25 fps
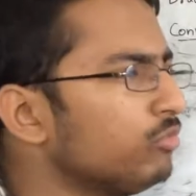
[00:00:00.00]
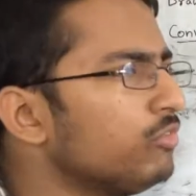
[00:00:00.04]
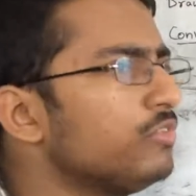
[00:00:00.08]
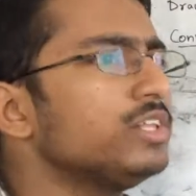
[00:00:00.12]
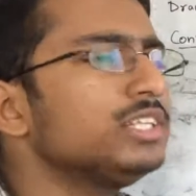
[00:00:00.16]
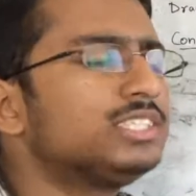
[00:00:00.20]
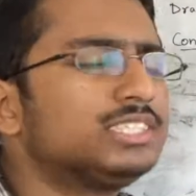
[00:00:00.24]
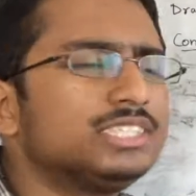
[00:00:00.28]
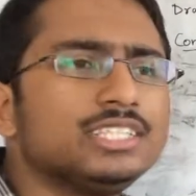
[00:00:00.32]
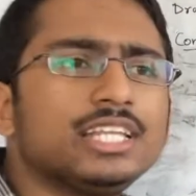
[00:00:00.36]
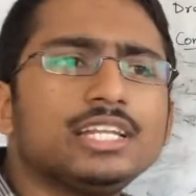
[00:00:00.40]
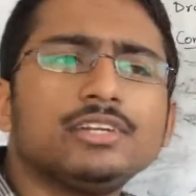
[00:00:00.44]

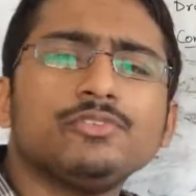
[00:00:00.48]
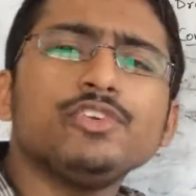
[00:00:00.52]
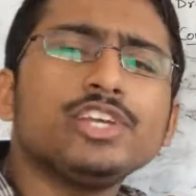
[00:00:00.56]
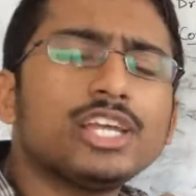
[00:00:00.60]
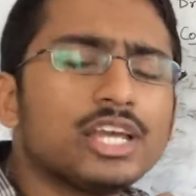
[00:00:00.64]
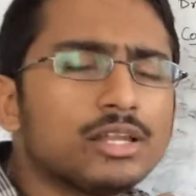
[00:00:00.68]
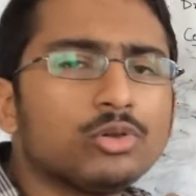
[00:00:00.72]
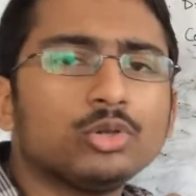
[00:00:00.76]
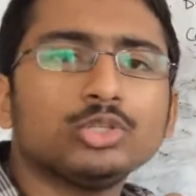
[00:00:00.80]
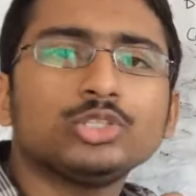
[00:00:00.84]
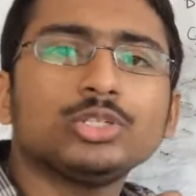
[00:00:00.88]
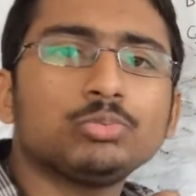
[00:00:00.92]
will see that we
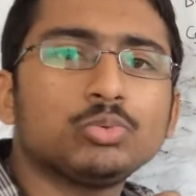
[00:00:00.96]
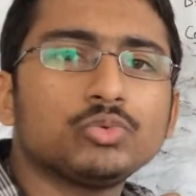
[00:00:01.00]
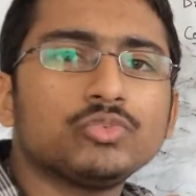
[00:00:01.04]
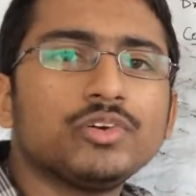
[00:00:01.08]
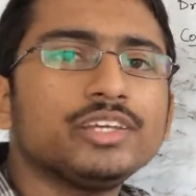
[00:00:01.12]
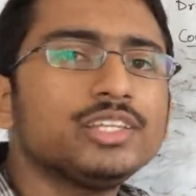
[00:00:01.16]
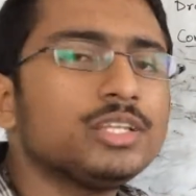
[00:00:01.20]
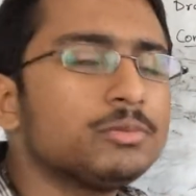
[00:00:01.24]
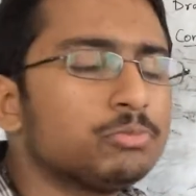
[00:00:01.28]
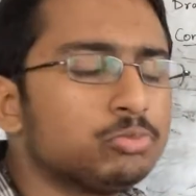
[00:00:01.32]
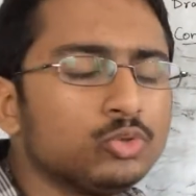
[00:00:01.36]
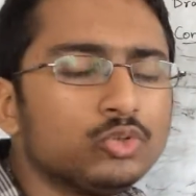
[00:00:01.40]
can also
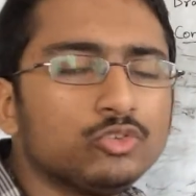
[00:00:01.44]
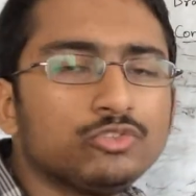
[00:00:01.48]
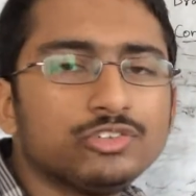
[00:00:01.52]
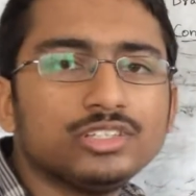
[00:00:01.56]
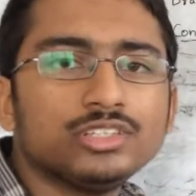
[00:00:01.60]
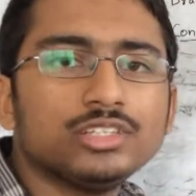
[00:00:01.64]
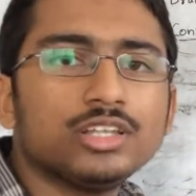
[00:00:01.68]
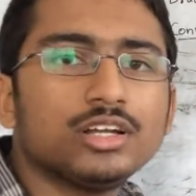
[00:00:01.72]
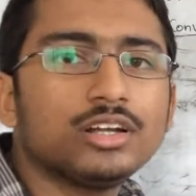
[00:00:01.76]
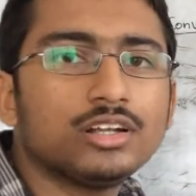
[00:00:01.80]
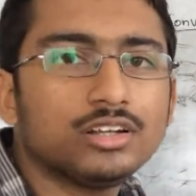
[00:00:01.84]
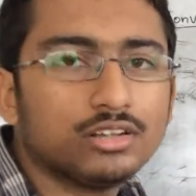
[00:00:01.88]
provide the proof
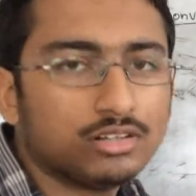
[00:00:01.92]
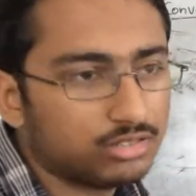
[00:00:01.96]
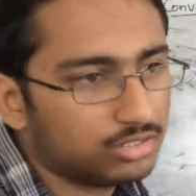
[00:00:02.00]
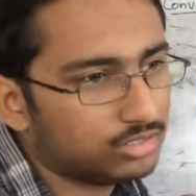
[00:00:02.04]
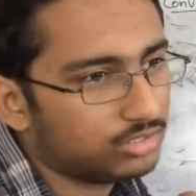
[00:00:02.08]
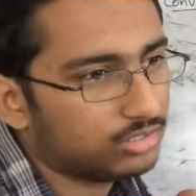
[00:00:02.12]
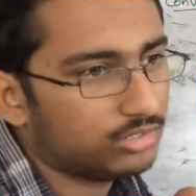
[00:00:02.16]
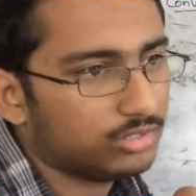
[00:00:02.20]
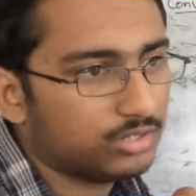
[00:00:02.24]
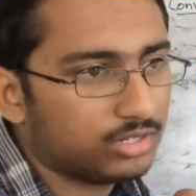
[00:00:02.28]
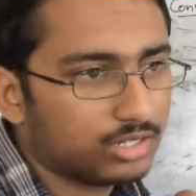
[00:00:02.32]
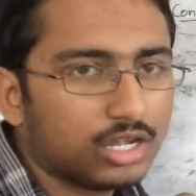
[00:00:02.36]
in
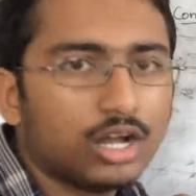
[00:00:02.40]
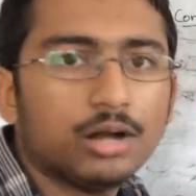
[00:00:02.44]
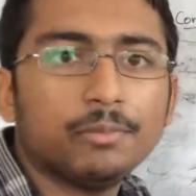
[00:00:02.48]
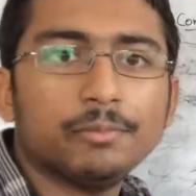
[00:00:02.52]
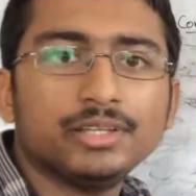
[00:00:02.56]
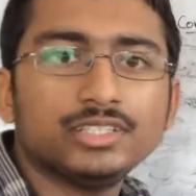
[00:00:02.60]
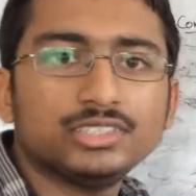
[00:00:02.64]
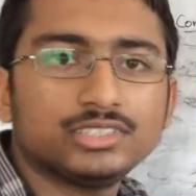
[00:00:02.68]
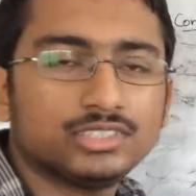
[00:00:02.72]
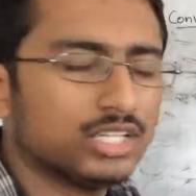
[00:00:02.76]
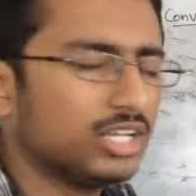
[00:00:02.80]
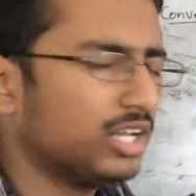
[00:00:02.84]
the
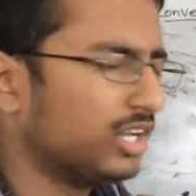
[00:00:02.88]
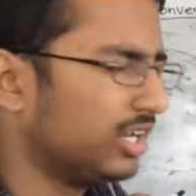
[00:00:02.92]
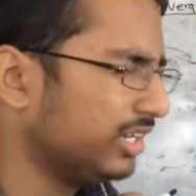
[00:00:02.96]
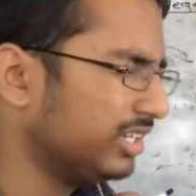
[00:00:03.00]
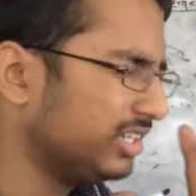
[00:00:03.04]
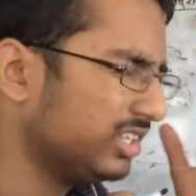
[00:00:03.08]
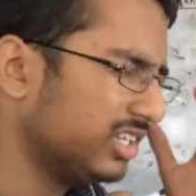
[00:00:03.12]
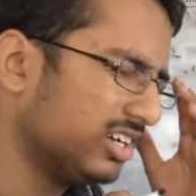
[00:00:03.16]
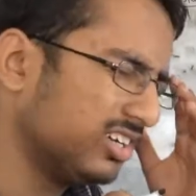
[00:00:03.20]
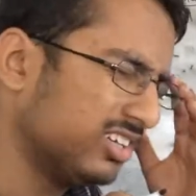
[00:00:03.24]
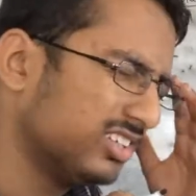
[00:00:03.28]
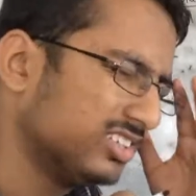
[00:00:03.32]
comments
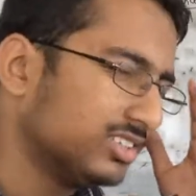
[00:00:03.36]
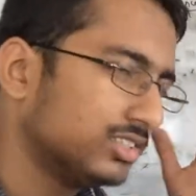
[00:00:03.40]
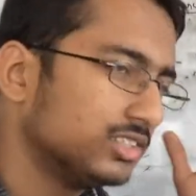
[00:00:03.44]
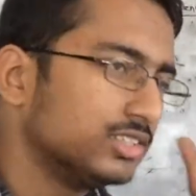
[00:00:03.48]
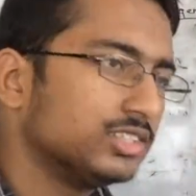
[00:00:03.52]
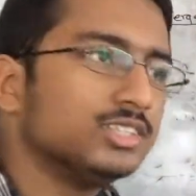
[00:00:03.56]
in the